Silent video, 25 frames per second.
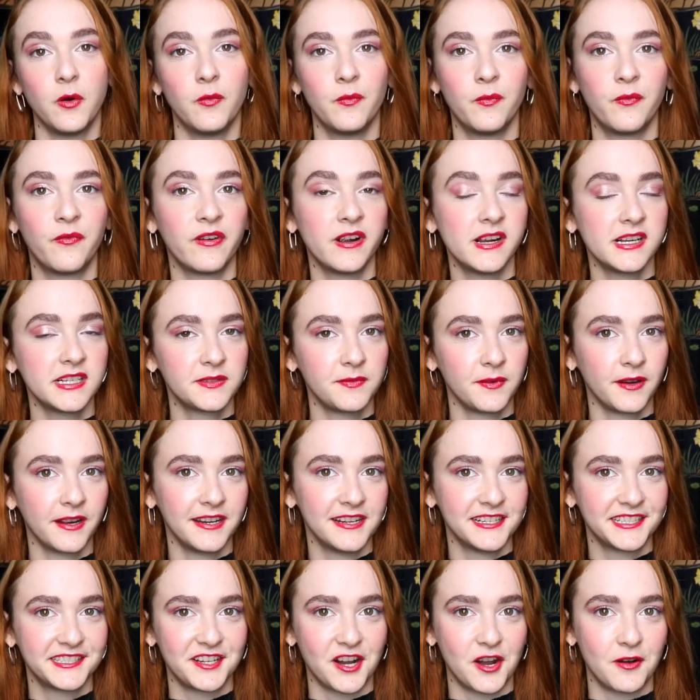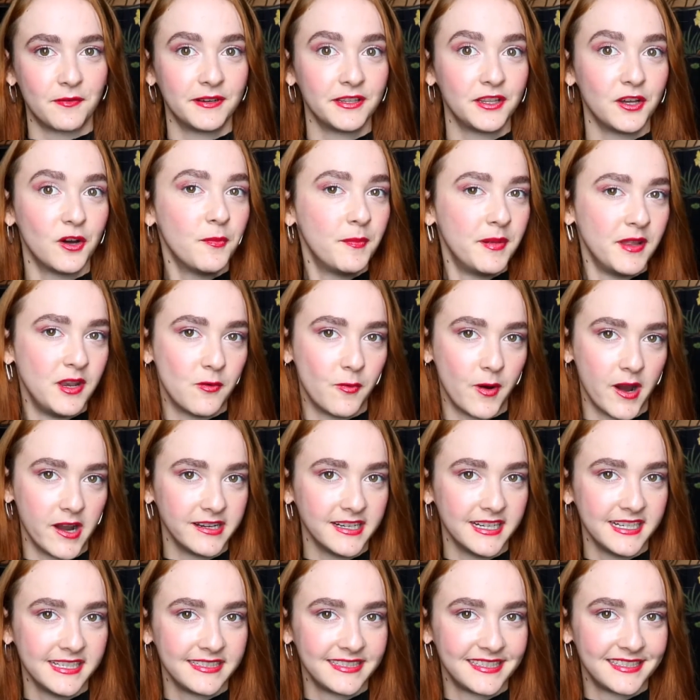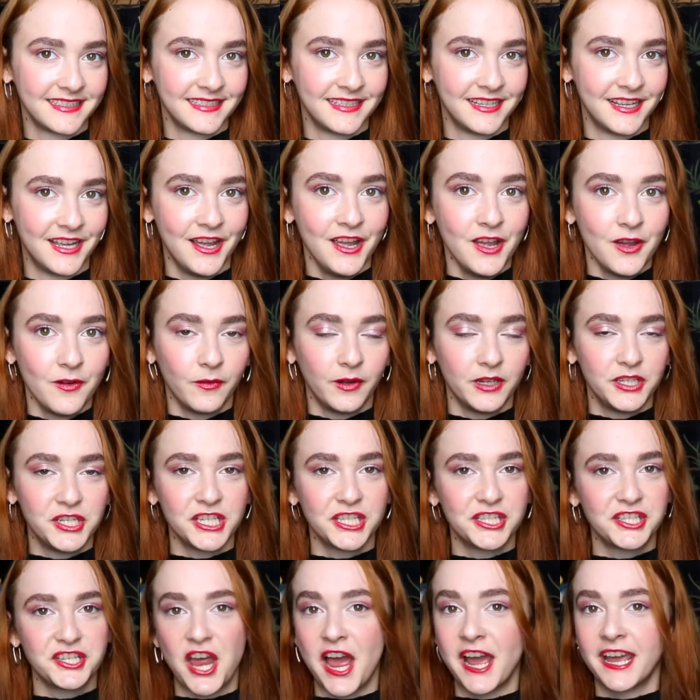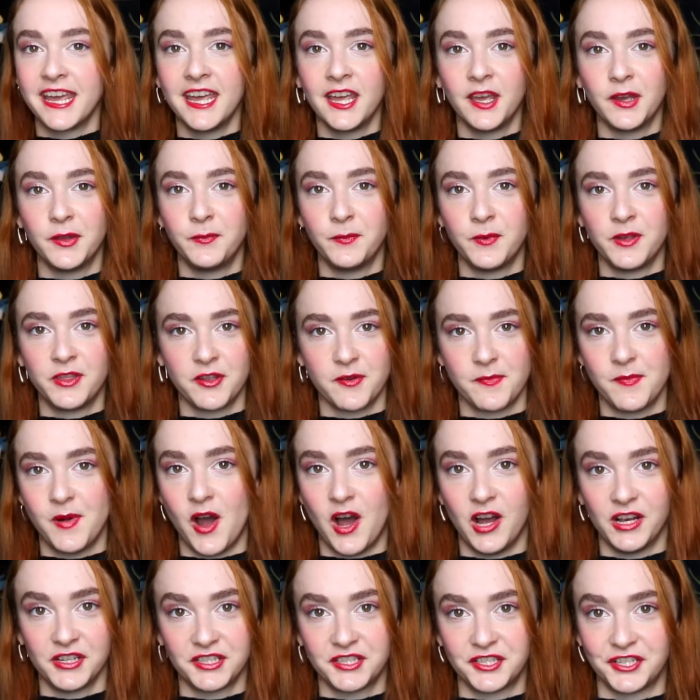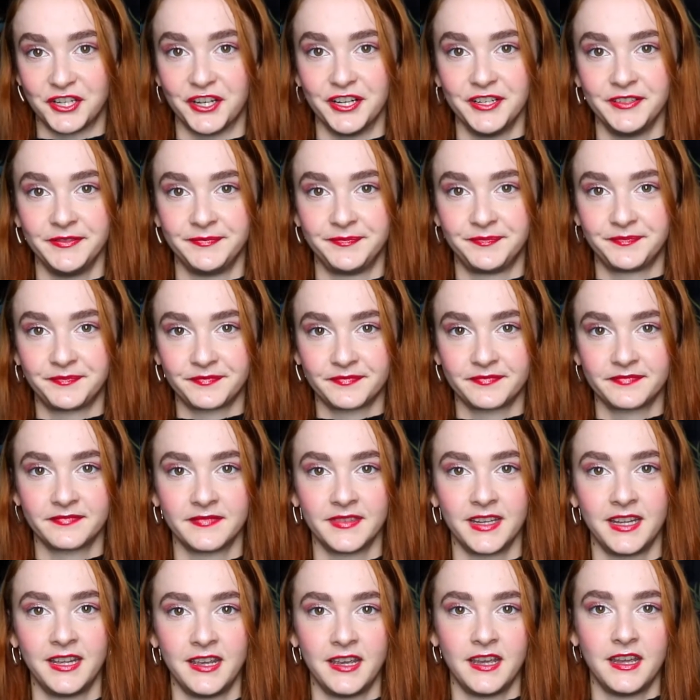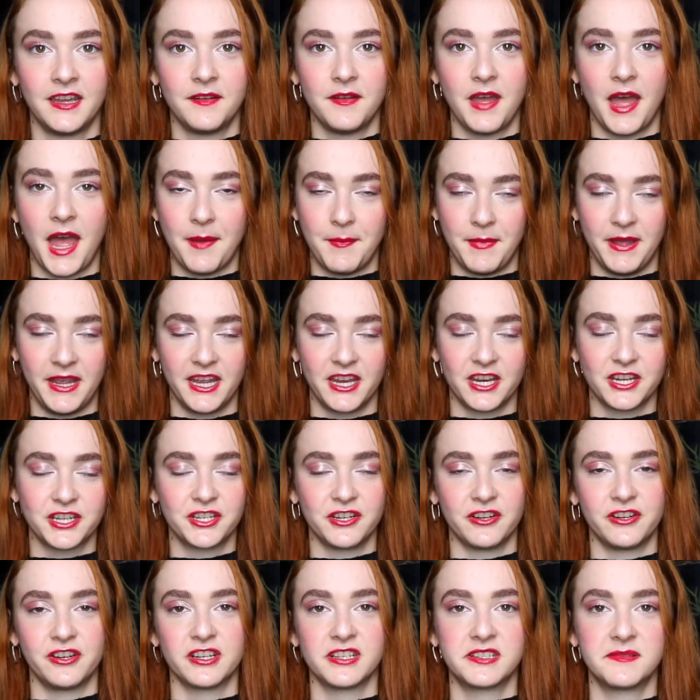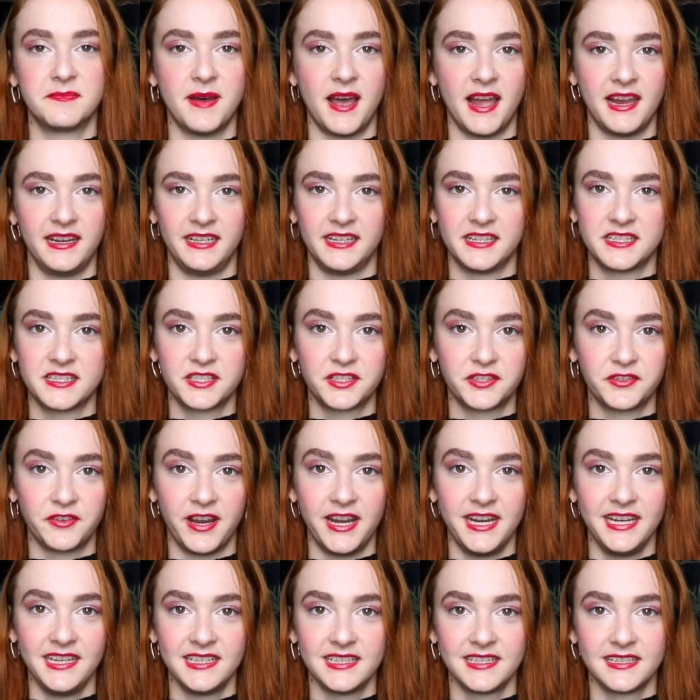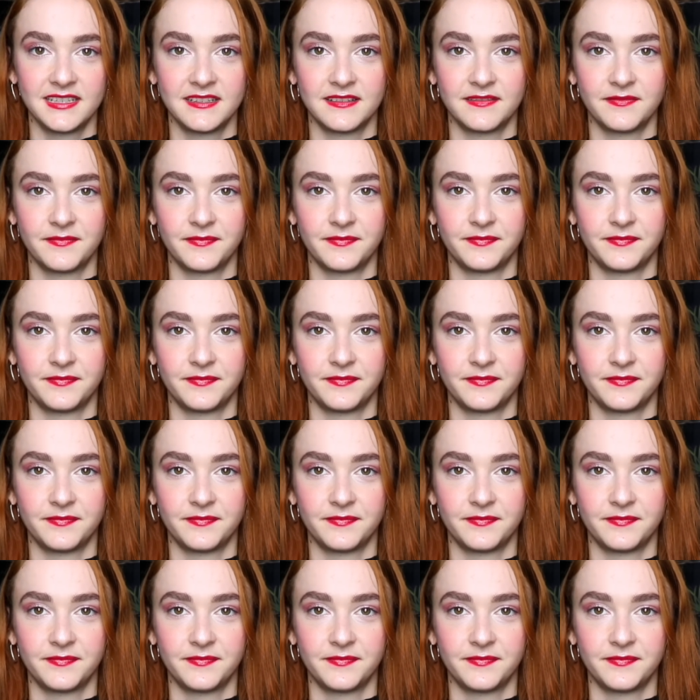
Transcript: First, we're going to start with open awareness, which is checking in with your posture, making sure your spine is straight